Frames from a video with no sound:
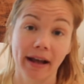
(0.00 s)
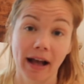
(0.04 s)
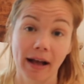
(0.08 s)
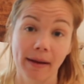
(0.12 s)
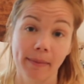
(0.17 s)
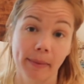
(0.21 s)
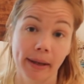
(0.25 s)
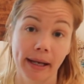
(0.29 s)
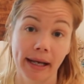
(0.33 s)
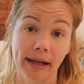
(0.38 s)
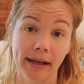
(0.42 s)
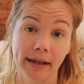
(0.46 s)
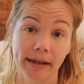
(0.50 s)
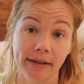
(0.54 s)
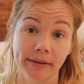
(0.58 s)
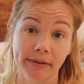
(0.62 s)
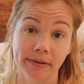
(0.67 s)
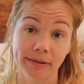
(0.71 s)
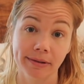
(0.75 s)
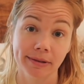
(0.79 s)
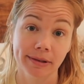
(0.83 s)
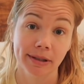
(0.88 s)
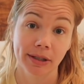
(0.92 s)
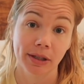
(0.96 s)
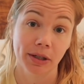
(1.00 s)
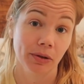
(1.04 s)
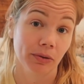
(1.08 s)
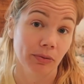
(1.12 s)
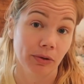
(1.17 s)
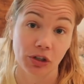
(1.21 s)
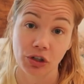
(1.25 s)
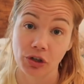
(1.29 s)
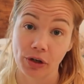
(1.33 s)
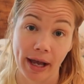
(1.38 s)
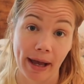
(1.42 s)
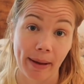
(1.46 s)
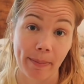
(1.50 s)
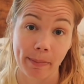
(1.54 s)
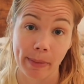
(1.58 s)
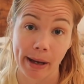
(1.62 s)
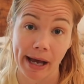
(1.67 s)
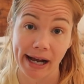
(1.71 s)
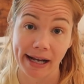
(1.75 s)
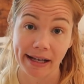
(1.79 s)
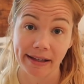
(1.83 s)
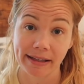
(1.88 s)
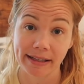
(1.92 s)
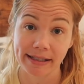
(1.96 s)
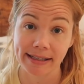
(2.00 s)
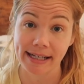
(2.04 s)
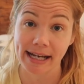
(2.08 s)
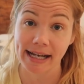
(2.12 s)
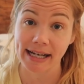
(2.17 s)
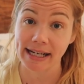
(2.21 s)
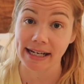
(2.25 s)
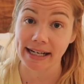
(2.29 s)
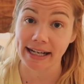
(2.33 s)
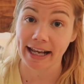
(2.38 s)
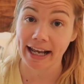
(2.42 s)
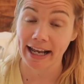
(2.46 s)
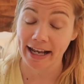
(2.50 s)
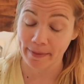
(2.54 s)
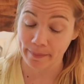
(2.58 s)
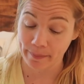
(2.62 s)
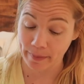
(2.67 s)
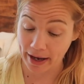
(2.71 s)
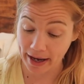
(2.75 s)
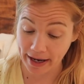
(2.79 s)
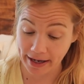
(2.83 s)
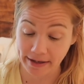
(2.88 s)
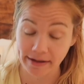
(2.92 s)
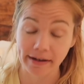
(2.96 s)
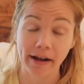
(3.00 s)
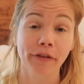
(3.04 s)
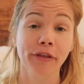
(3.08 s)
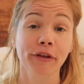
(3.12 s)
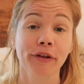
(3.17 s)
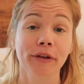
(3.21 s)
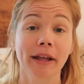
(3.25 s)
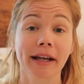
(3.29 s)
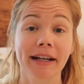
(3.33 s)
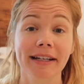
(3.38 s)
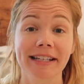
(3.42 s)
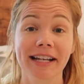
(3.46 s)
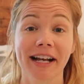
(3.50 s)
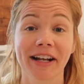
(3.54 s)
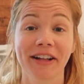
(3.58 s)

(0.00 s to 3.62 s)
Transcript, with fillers: I mean, when you're getting back in the dating game, ain't nothing like